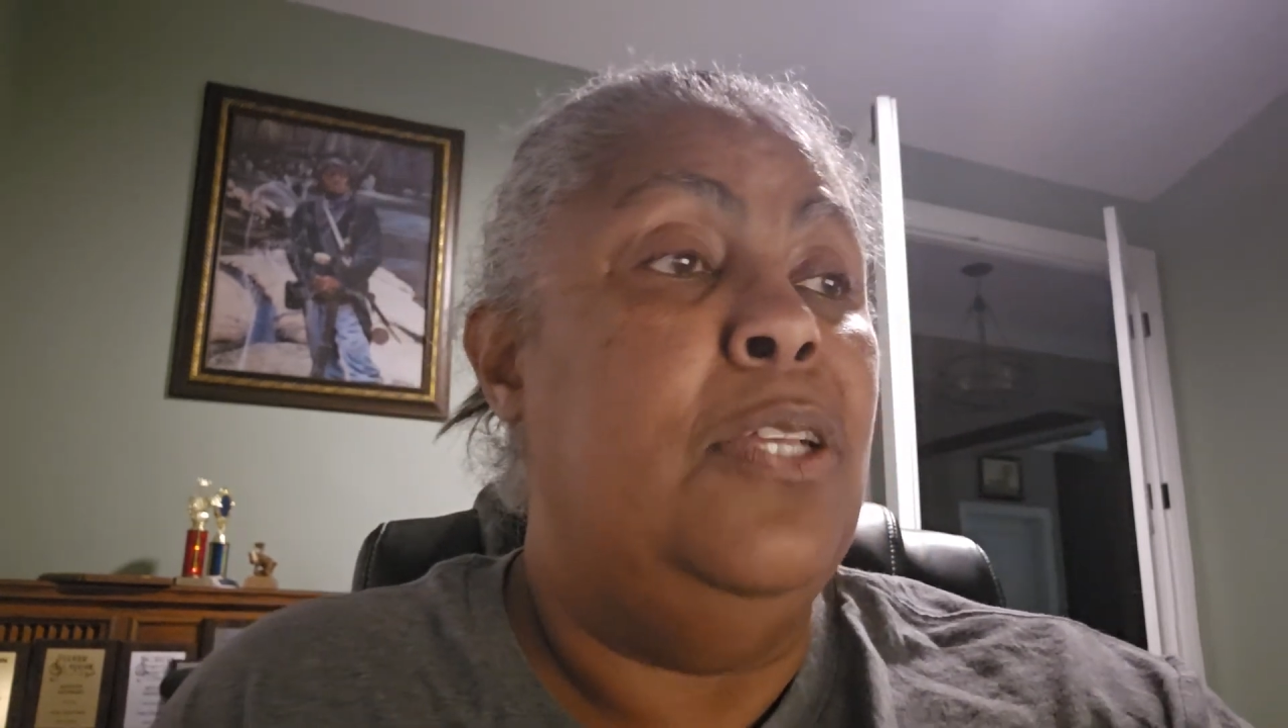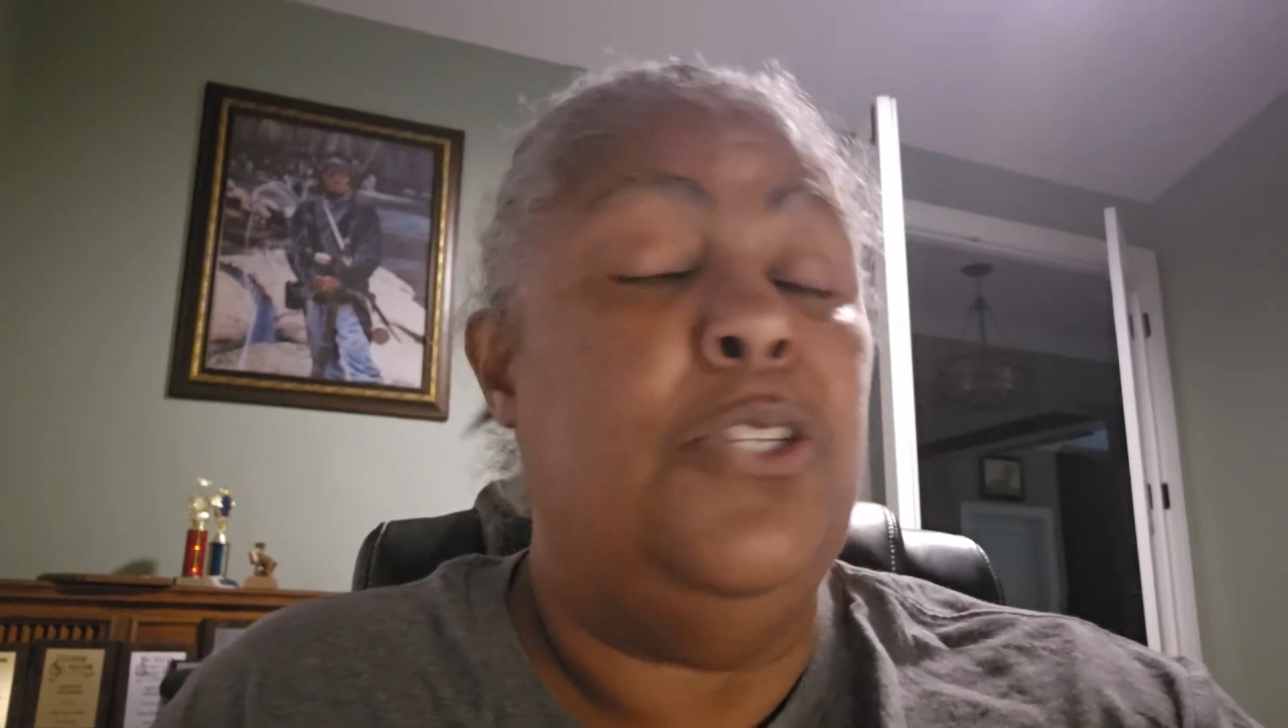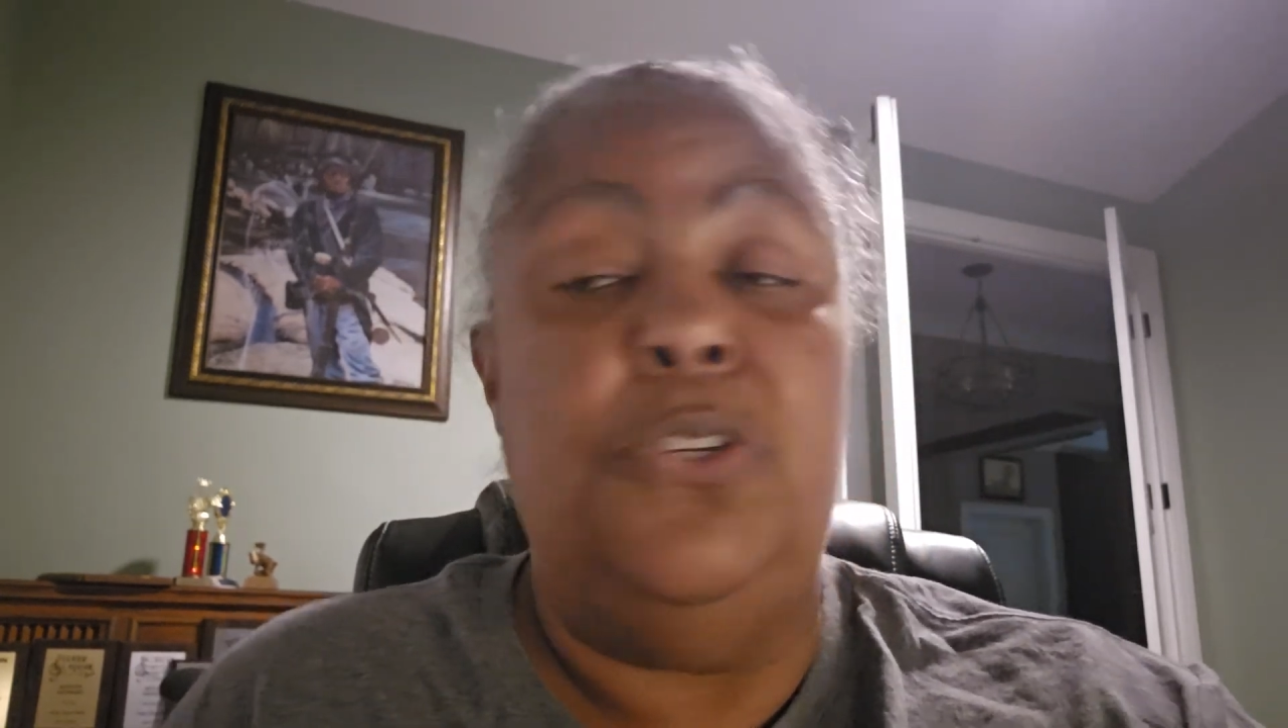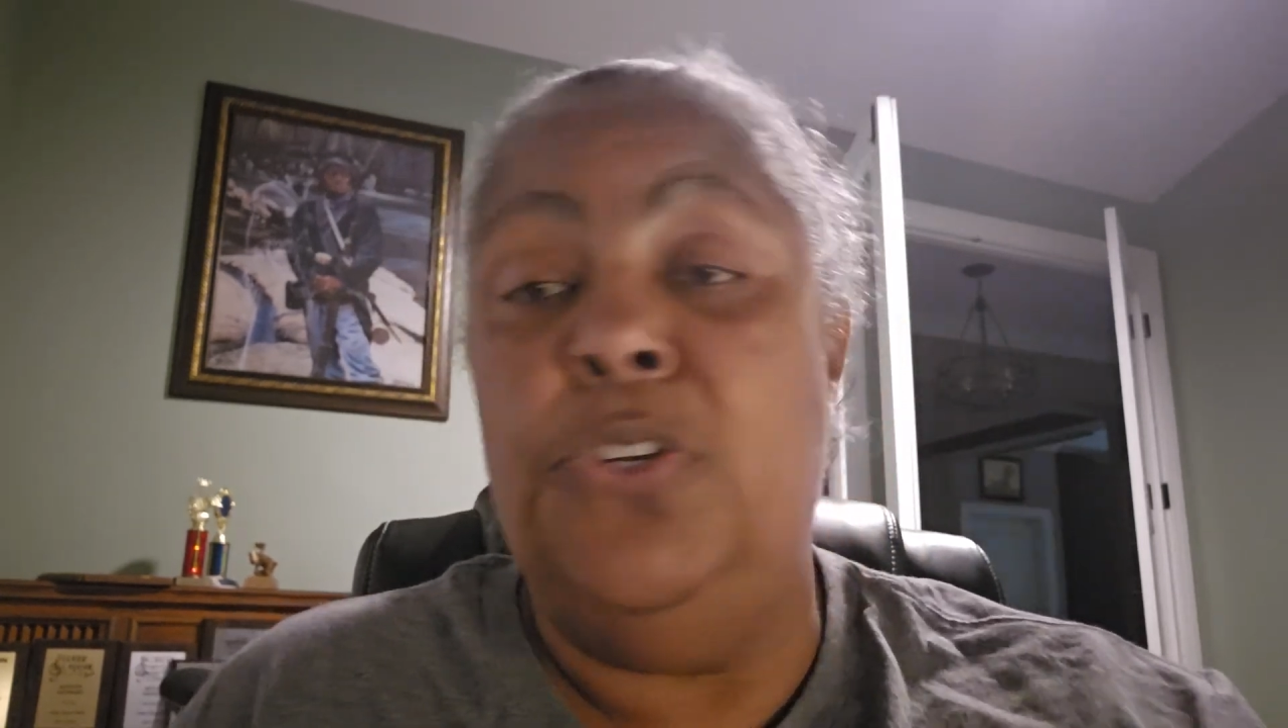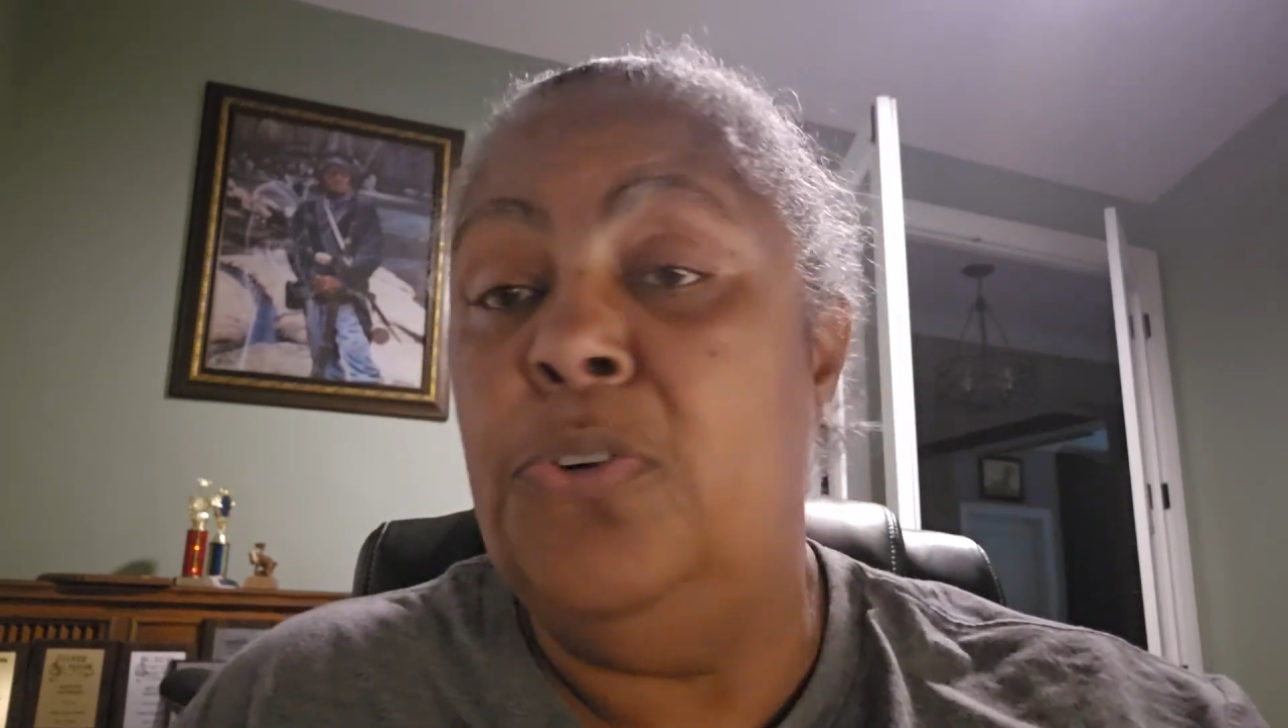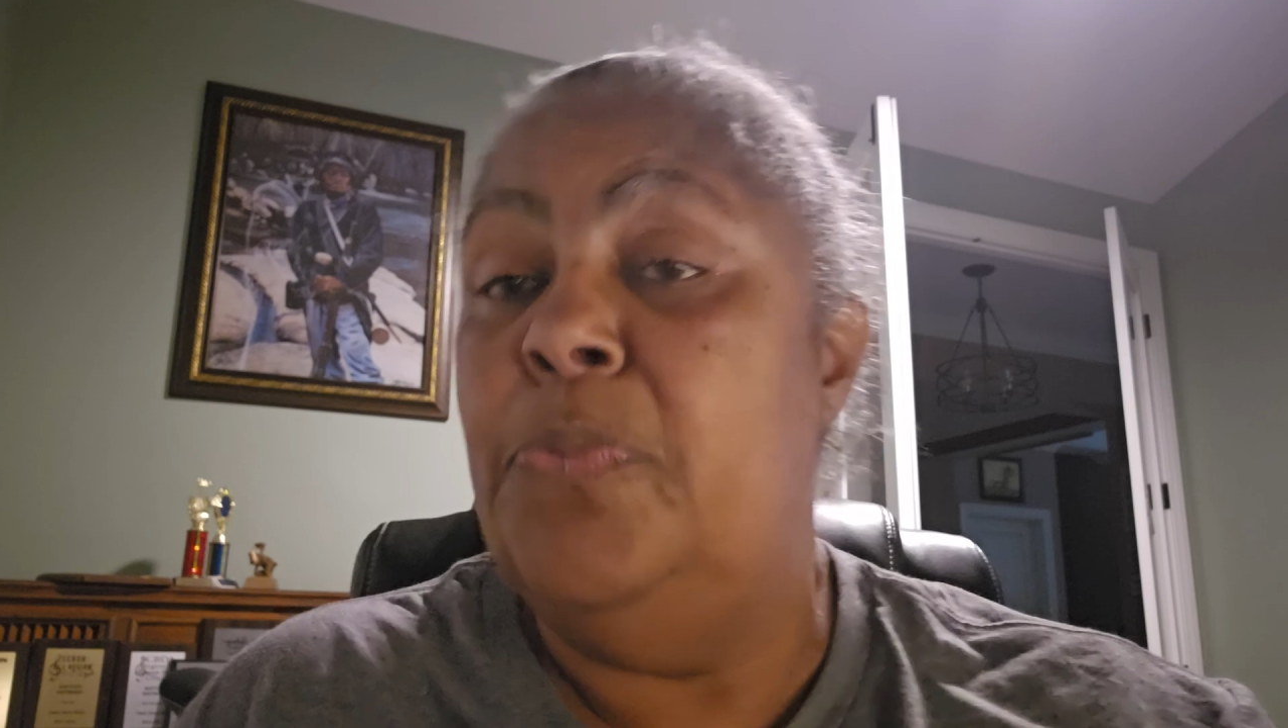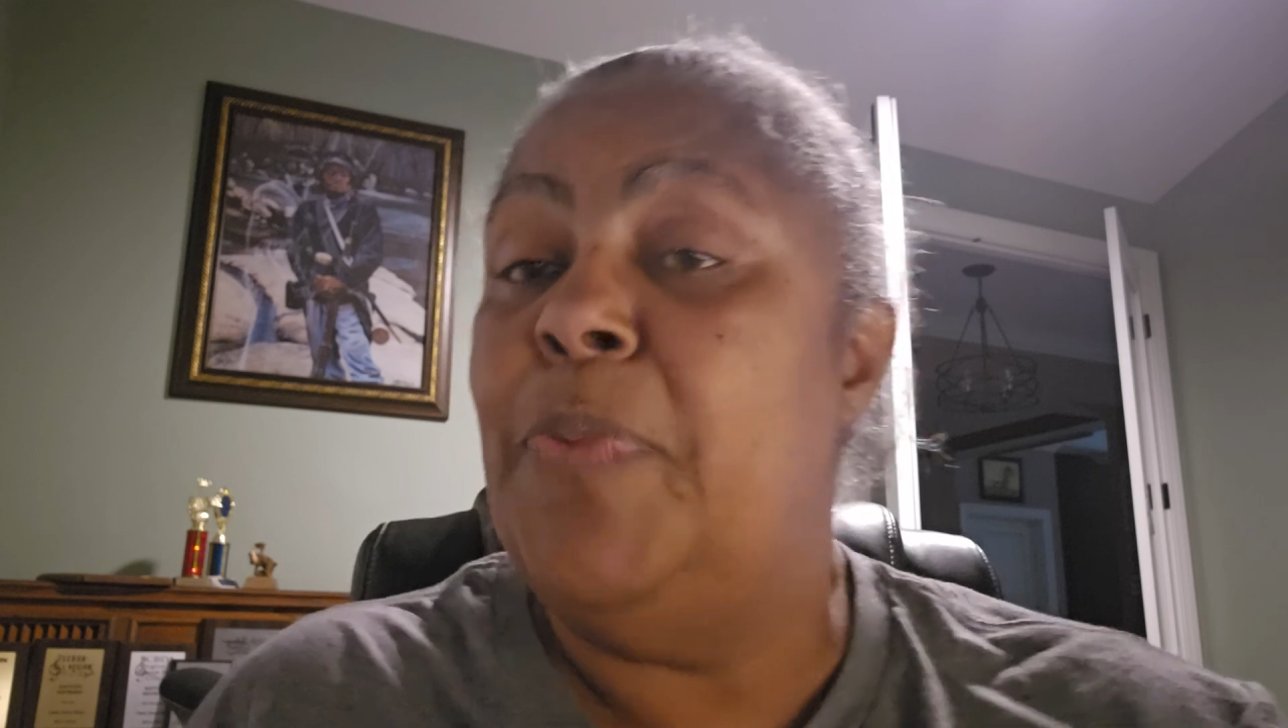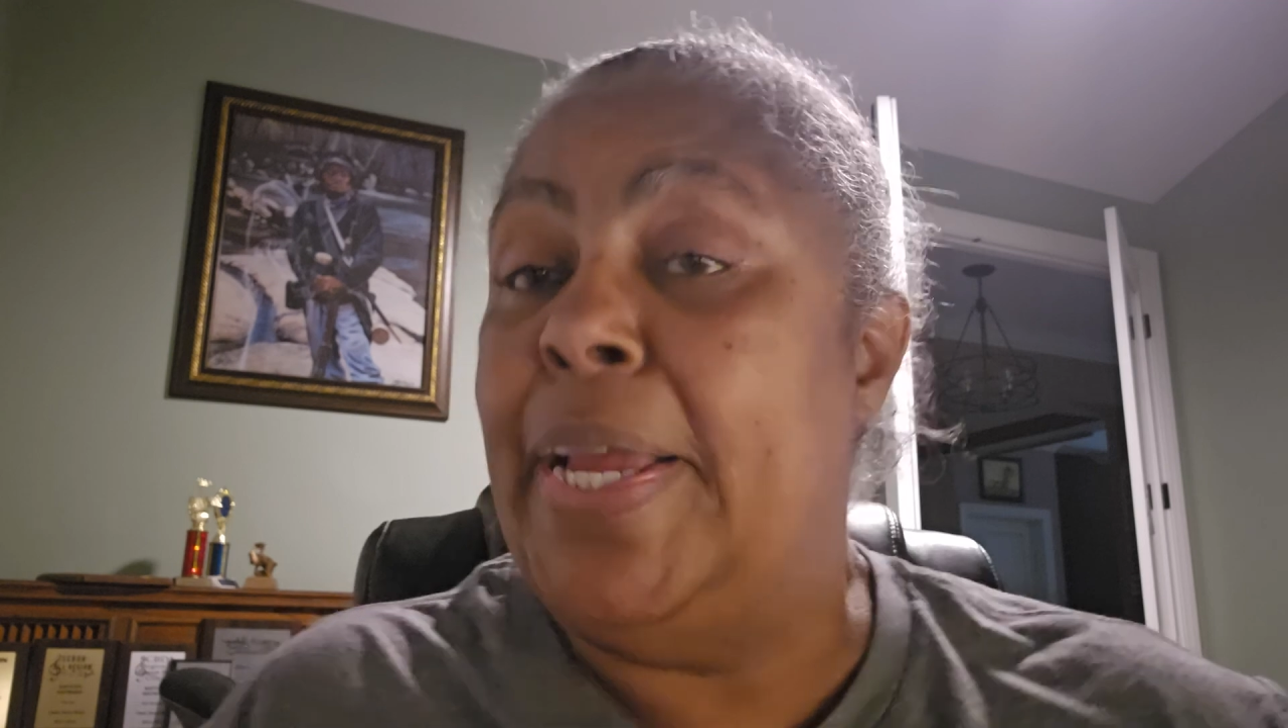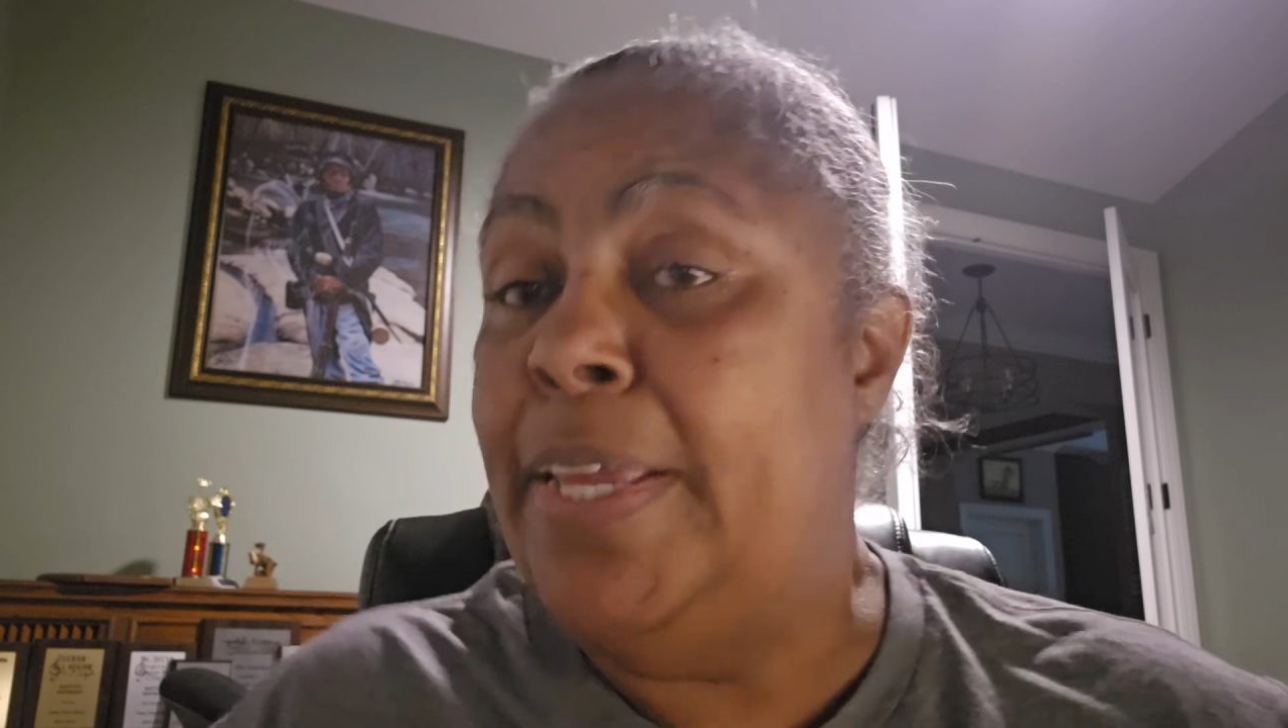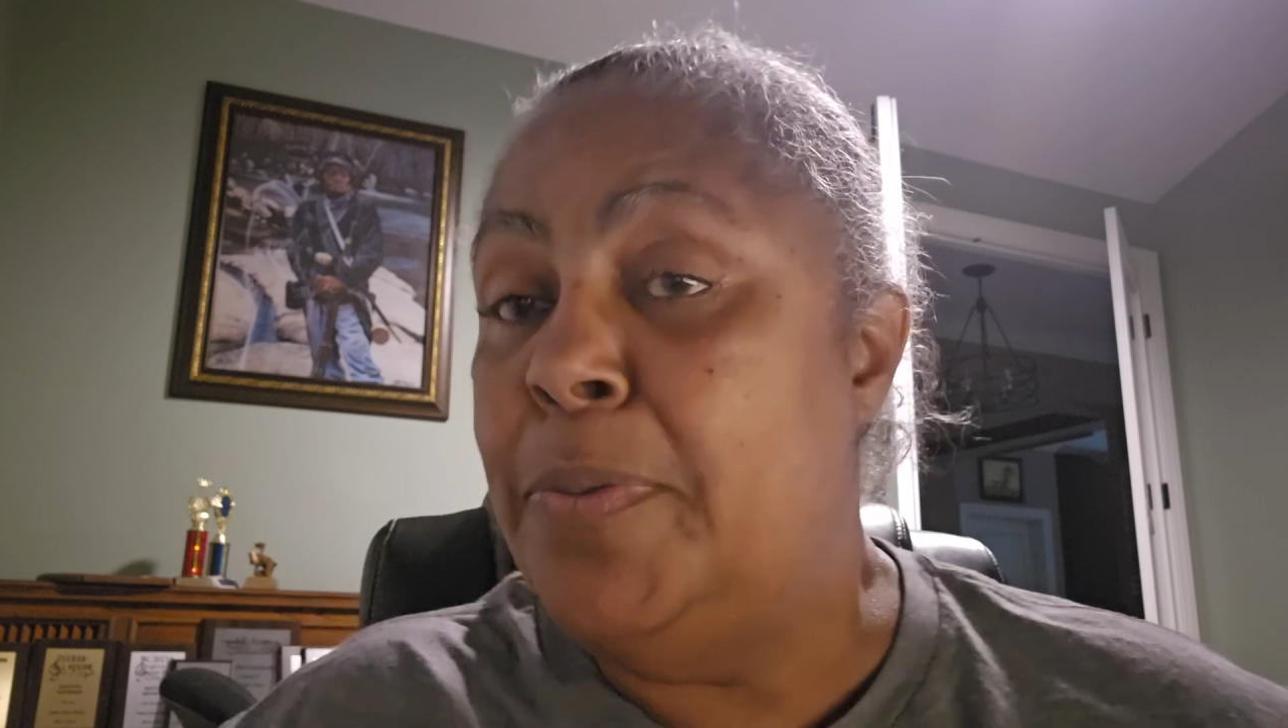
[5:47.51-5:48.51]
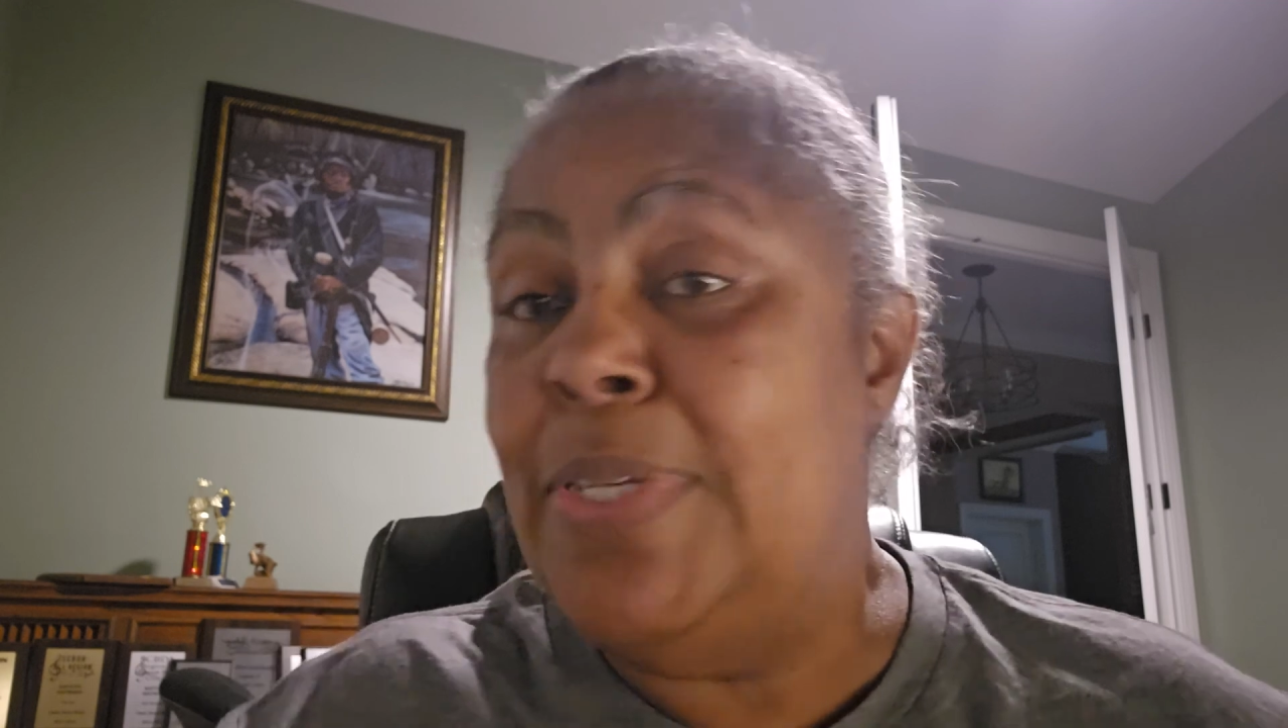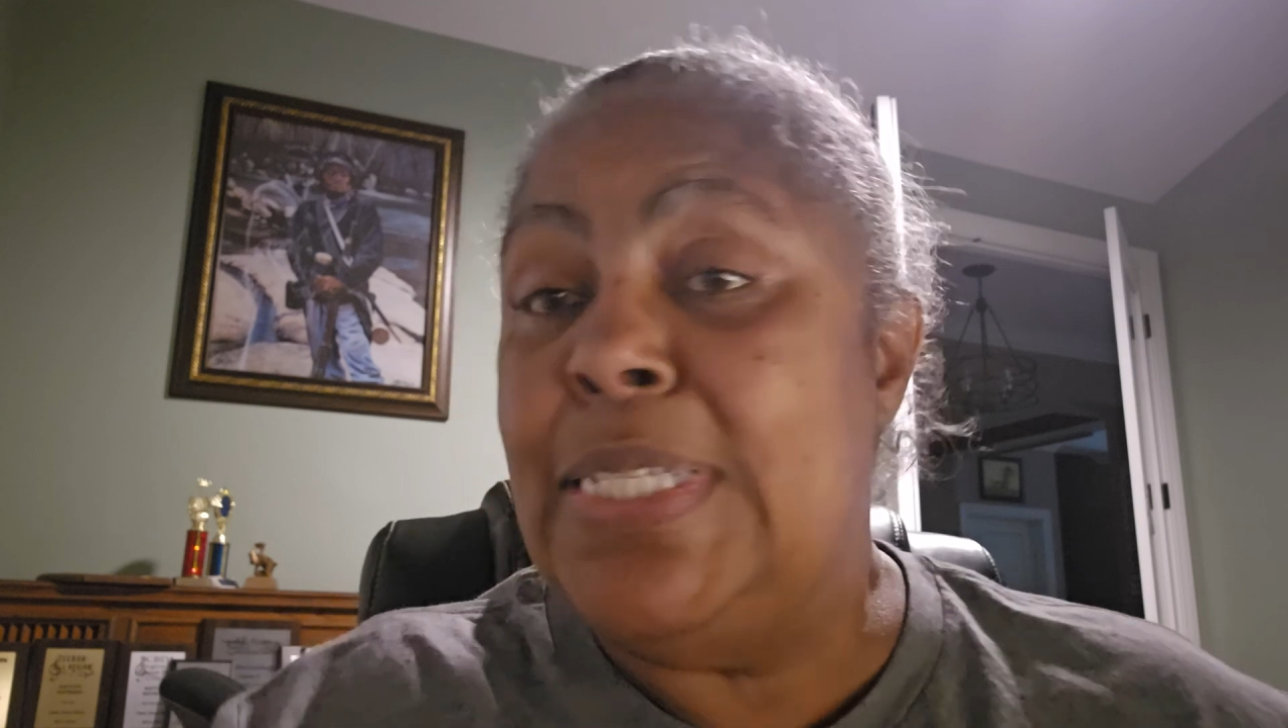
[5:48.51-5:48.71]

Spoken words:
So you might hear